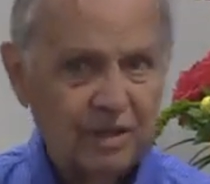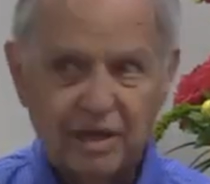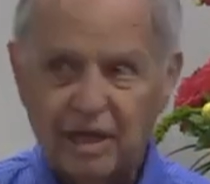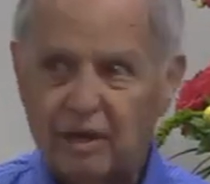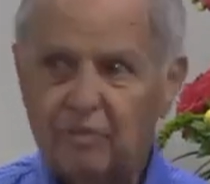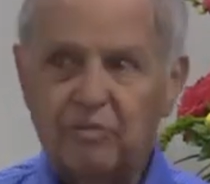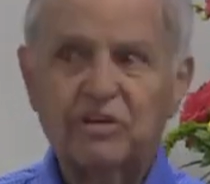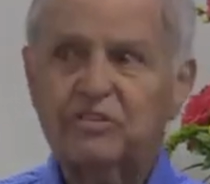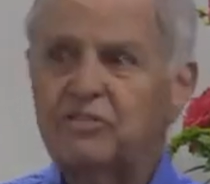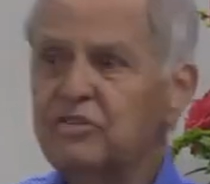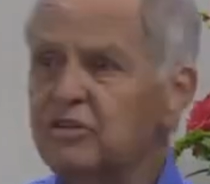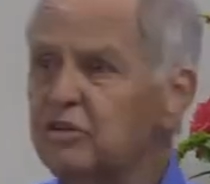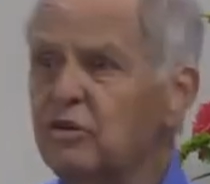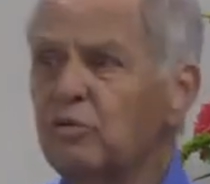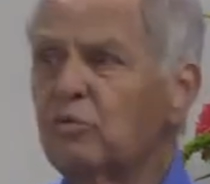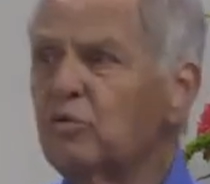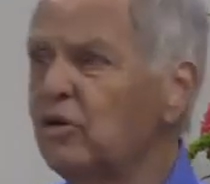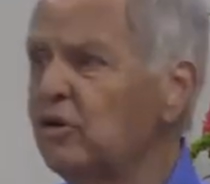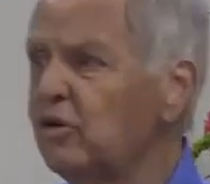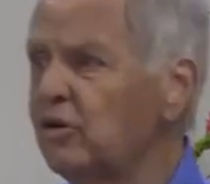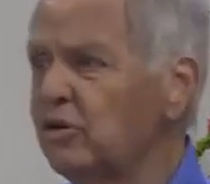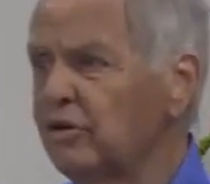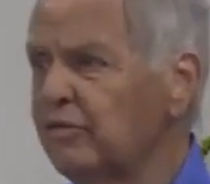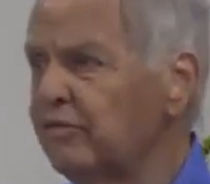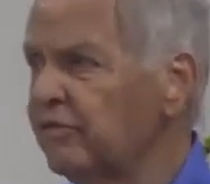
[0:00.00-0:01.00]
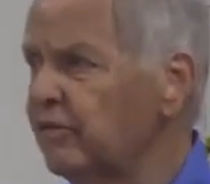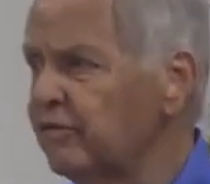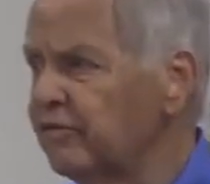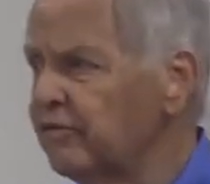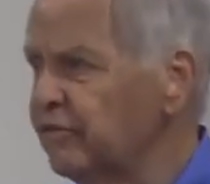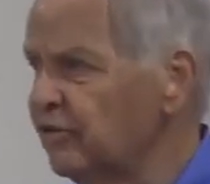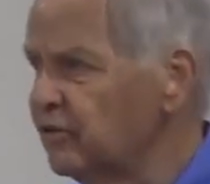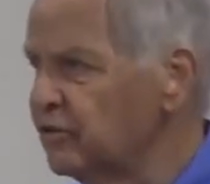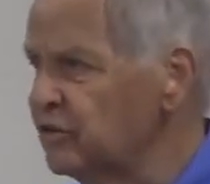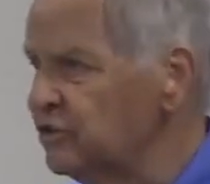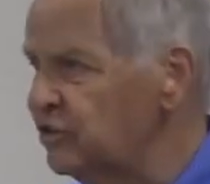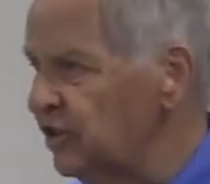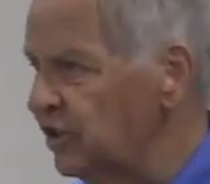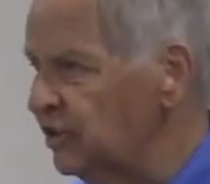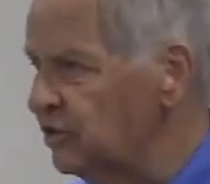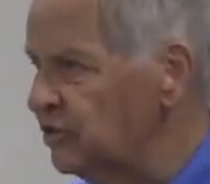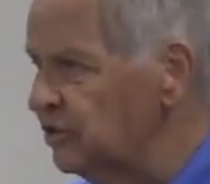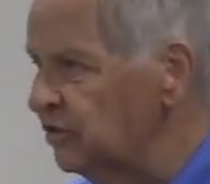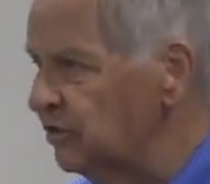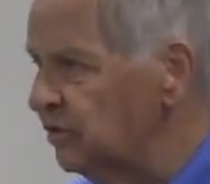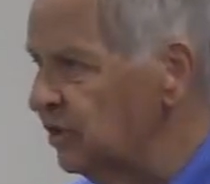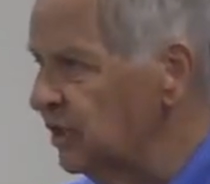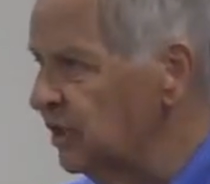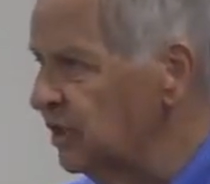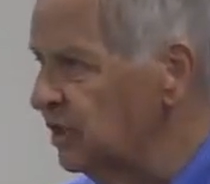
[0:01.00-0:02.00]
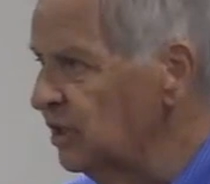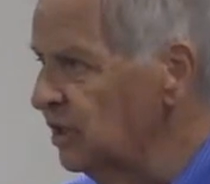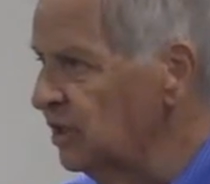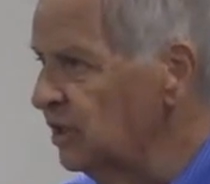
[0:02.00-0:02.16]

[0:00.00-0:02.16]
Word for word: That wasn't the world of the first century.